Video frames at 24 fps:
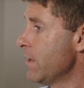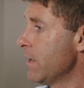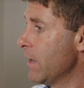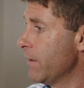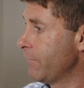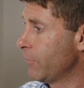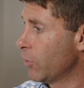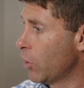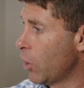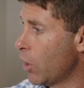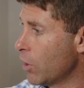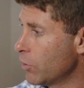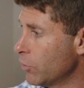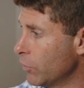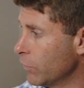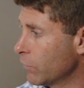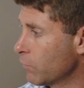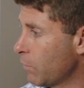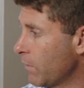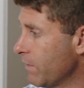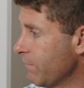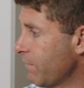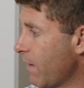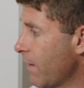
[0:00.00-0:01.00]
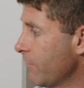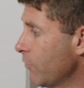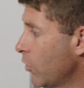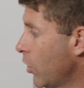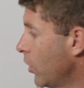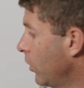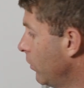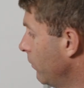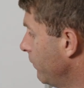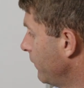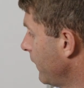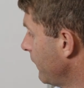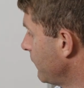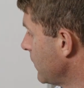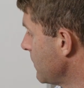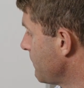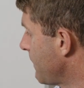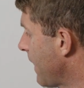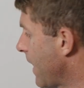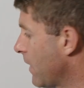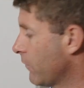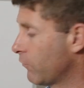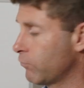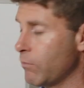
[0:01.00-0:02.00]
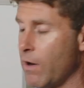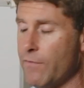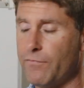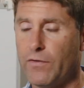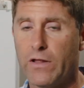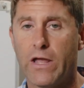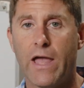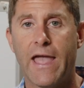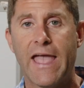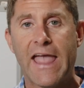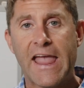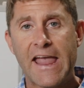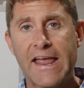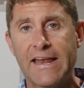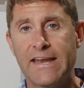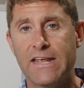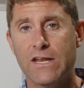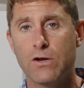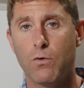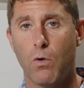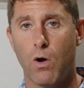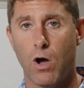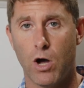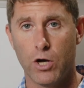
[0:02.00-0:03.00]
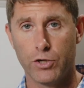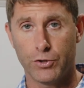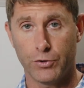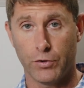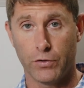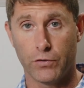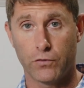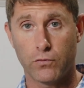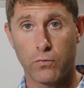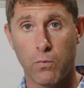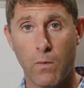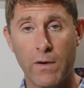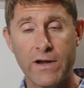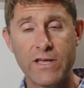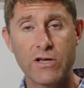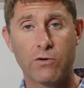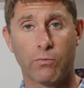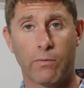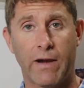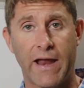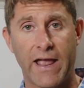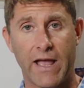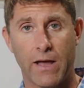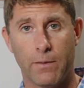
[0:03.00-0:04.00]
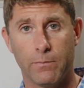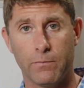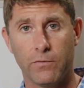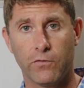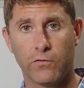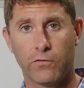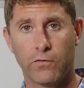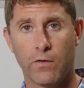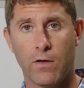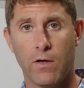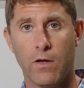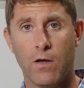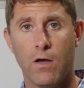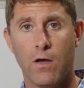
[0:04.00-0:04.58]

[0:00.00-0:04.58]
If you're one hundred twenty-five to one hundred fifty pounds, roughly eighty to one hundred twenty grams